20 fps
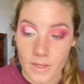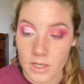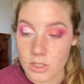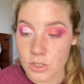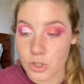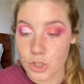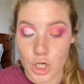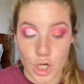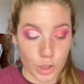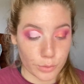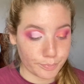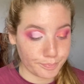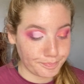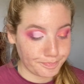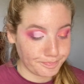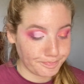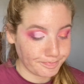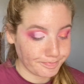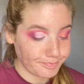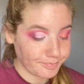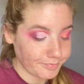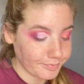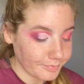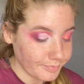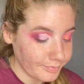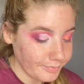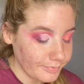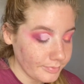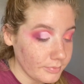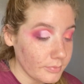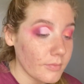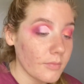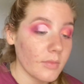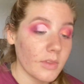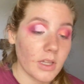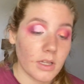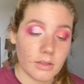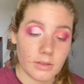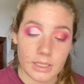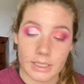so
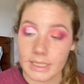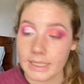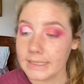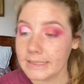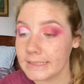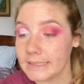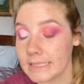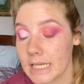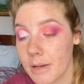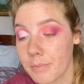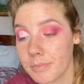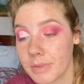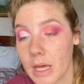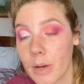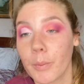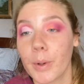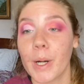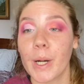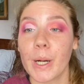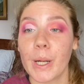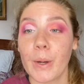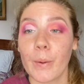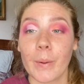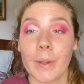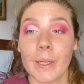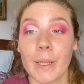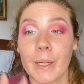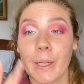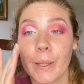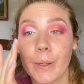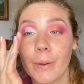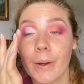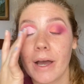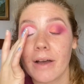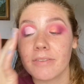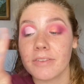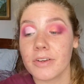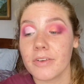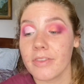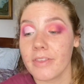the next step that we're going to do
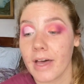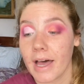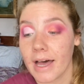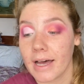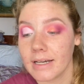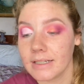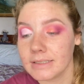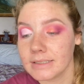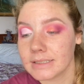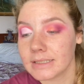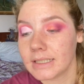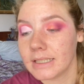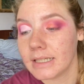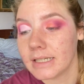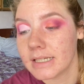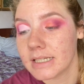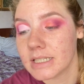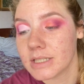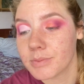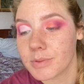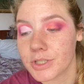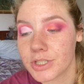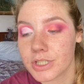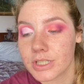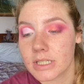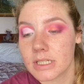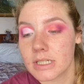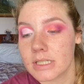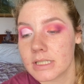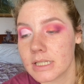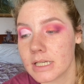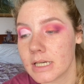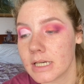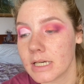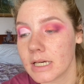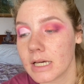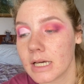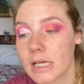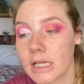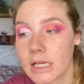after that is we're just going to
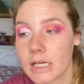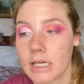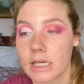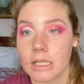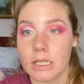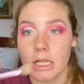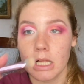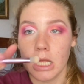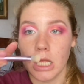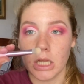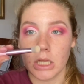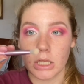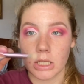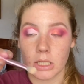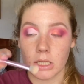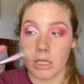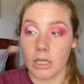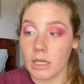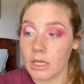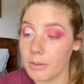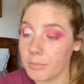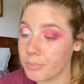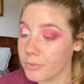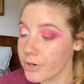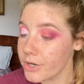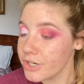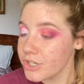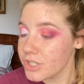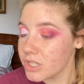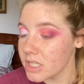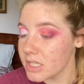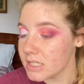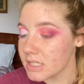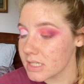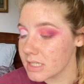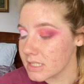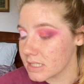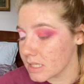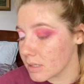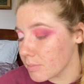take a brush. This
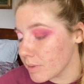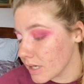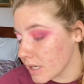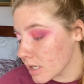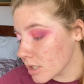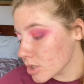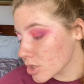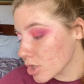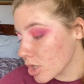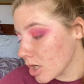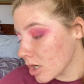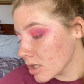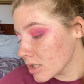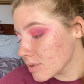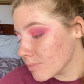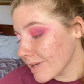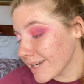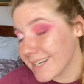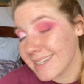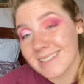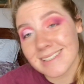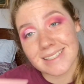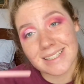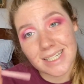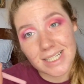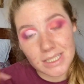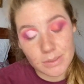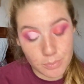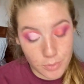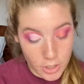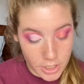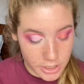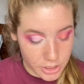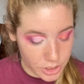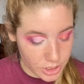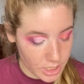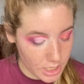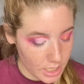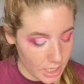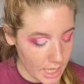is the BH Cosmetics 6 brush,
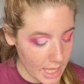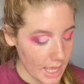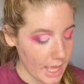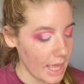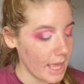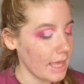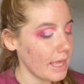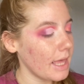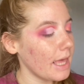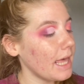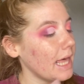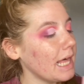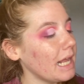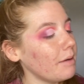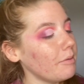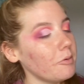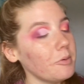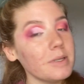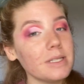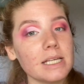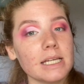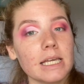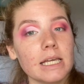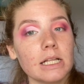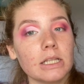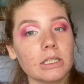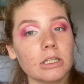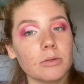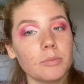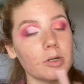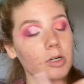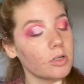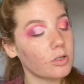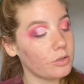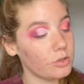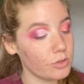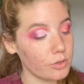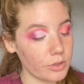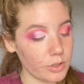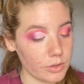and I'm going to be taking a little bit of
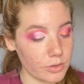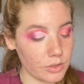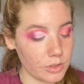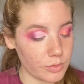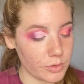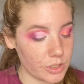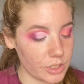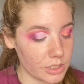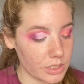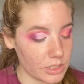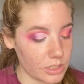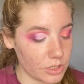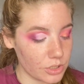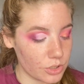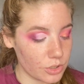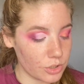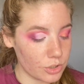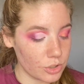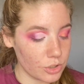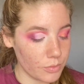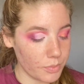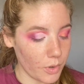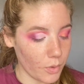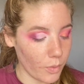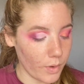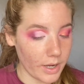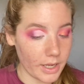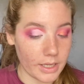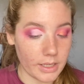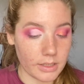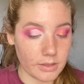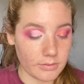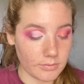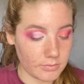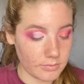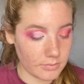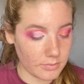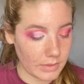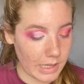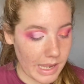glucose, which is this super white,
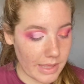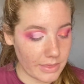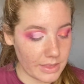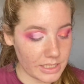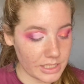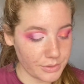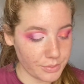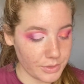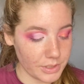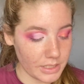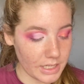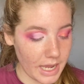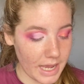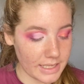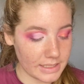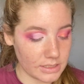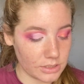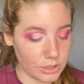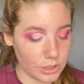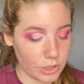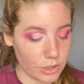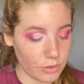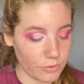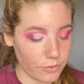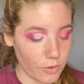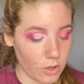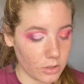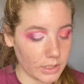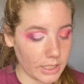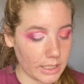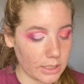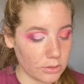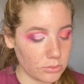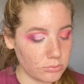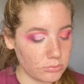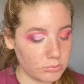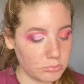and this one has no fallout.